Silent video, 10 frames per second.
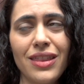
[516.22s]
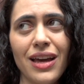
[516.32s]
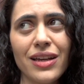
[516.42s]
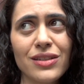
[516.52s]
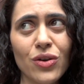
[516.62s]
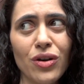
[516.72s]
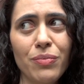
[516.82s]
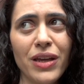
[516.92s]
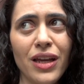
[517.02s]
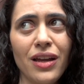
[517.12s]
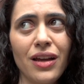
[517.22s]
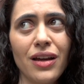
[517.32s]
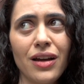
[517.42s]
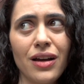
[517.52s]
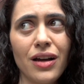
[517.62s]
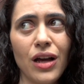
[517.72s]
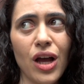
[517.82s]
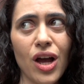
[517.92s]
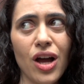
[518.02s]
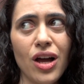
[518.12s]
there has got to be
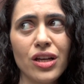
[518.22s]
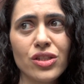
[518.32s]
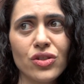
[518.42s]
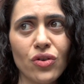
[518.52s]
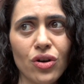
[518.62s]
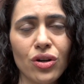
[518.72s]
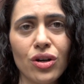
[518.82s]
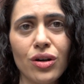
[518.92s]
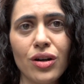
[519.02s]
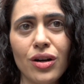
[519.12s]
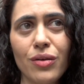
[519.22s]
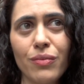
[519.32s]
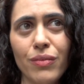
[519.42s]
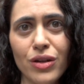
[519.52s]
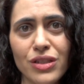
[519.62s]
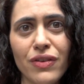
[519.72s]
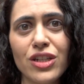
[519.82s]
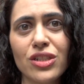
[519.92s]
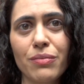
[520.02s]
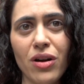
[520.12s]
a strong
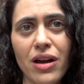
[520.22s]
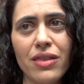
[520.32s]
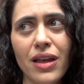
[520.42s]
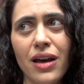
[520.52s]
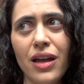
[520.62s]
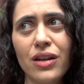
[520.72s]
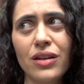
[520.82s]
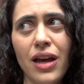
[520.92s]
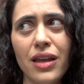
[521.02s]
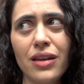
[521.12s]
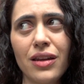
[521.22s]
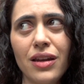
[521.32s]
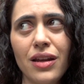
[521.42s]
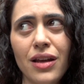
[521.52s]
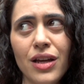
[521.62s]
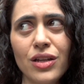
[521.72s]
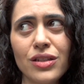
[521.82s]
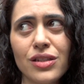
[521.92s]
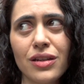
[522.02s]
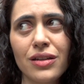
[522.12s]
motivation behind that and
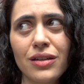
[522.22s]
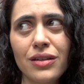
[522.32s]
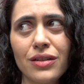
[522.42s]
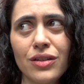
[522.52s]
to